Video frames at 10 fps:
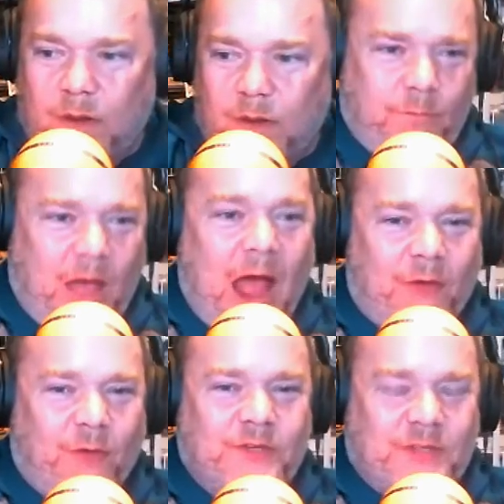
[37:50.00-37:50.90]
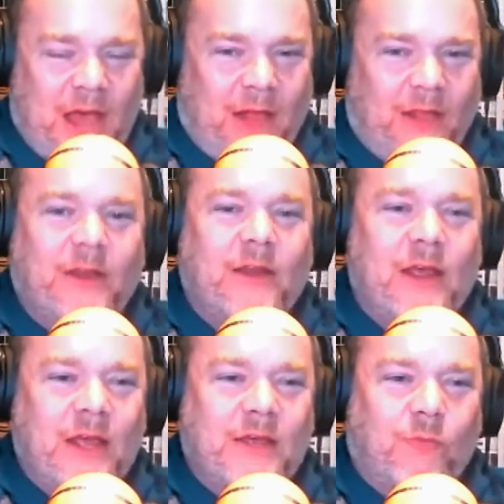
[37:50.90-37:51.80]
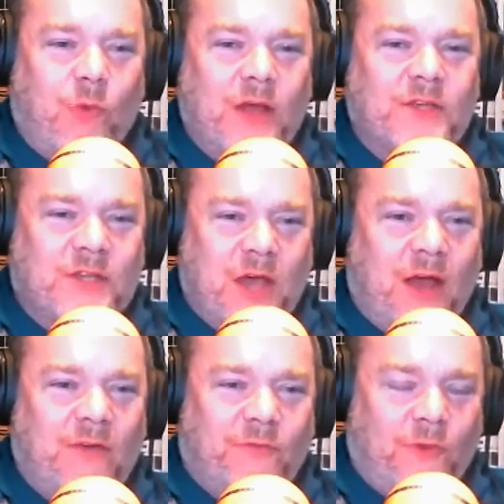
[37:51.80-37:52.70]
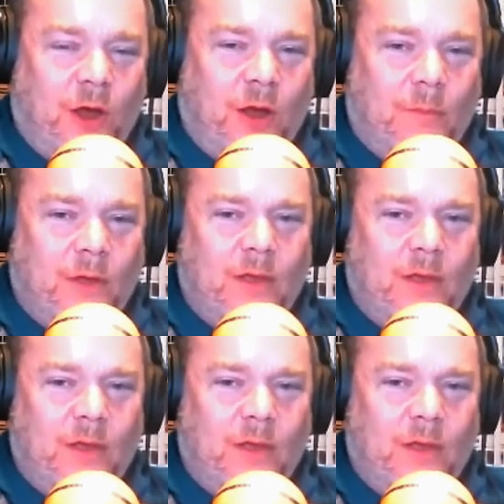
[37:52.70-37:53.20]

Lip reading: Iris Allen. It was cut from